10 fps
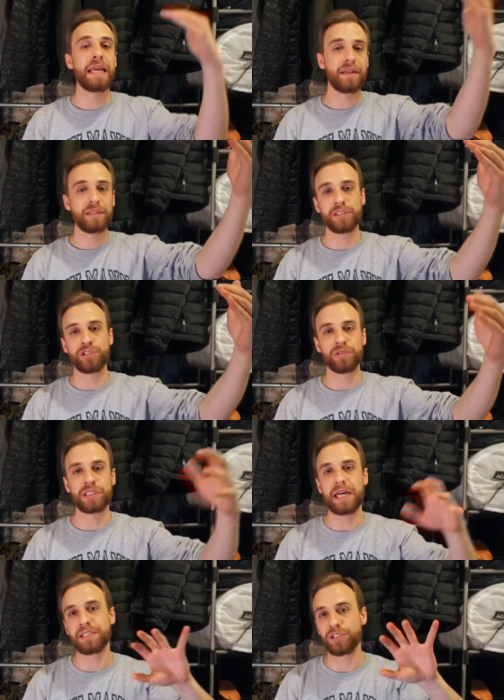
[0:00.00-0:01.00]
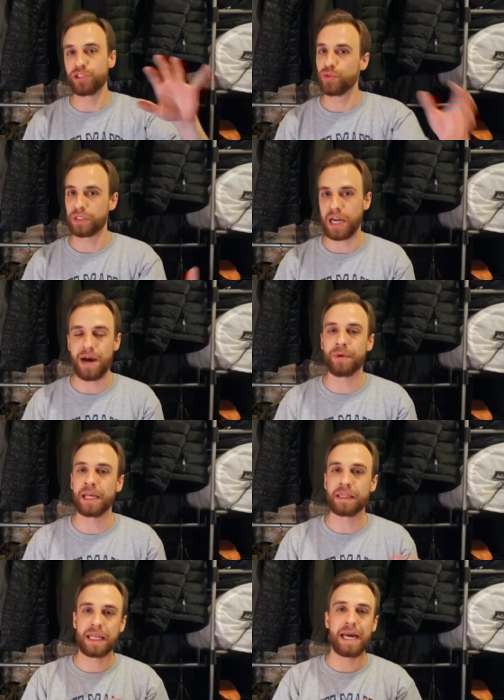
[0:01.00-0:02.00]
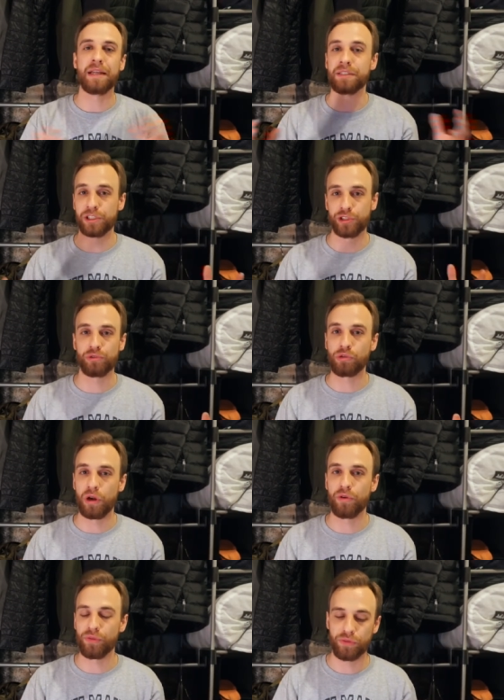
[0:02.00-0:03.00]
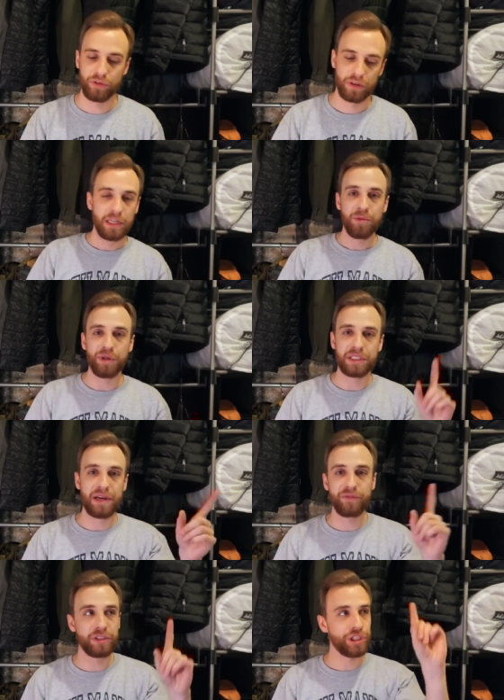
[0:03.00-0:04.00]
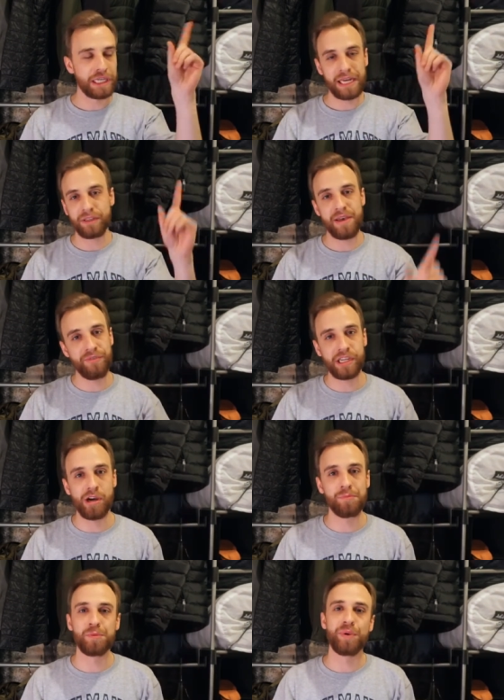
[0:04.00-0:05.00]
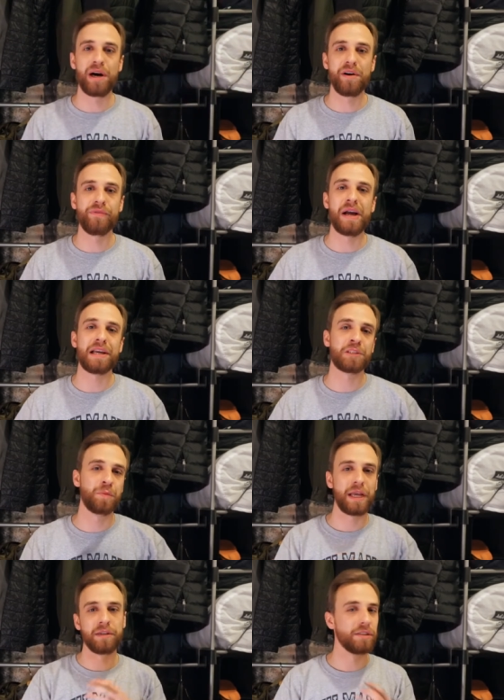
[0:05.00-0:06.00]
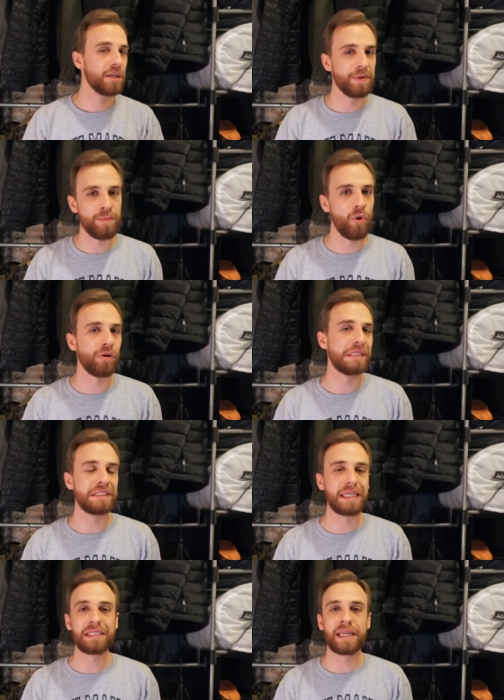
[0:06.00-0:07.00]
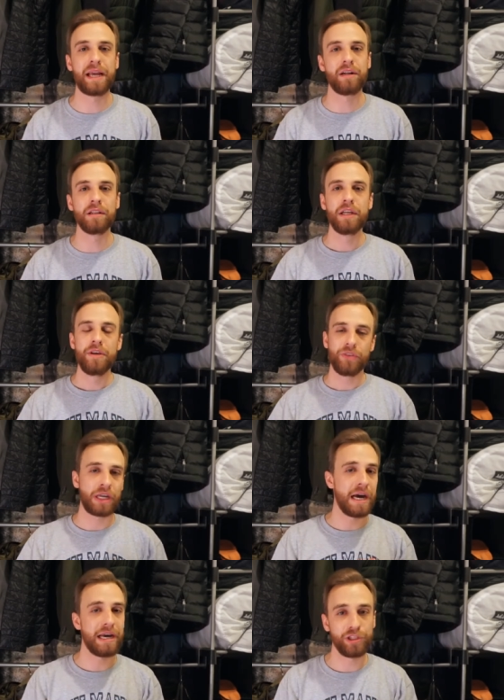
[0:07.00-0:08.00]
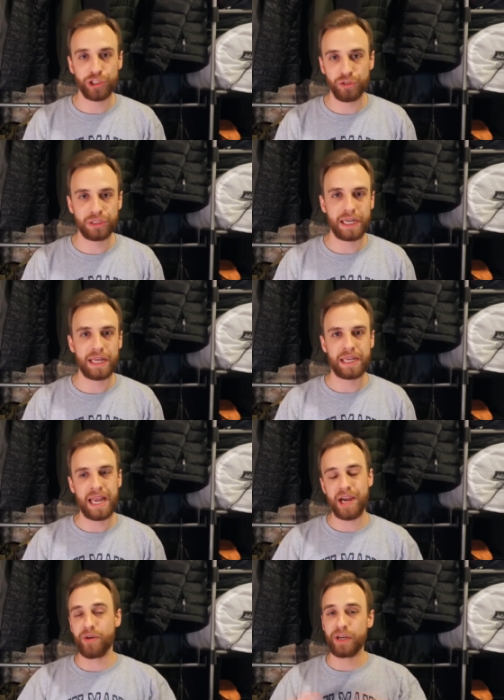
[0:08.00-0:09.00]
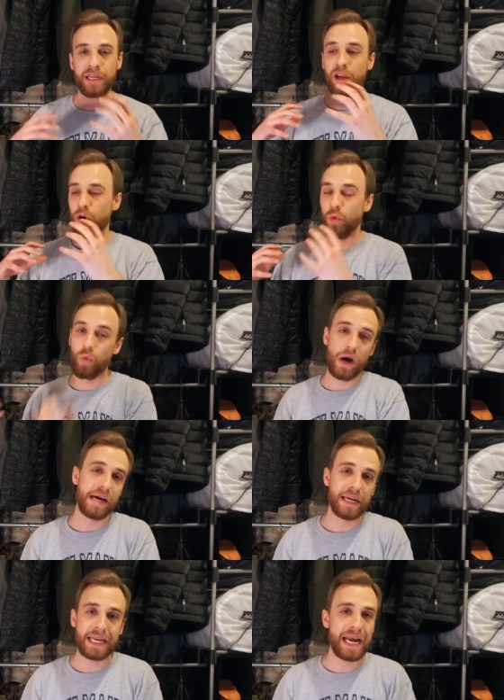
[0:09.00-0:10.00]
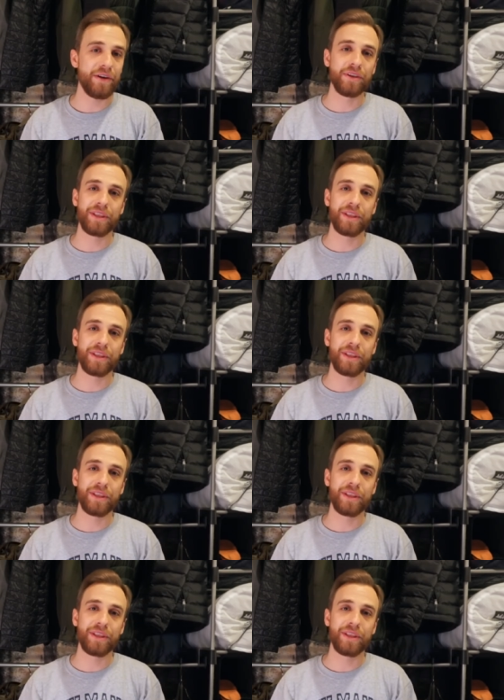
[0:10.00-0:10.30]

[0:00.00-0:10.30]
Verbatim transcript: in additional sizes to accommodate that additional growth. But definitely check out that video up above. I explain a little bit more in detail the kind of shoes that I carry, why I carry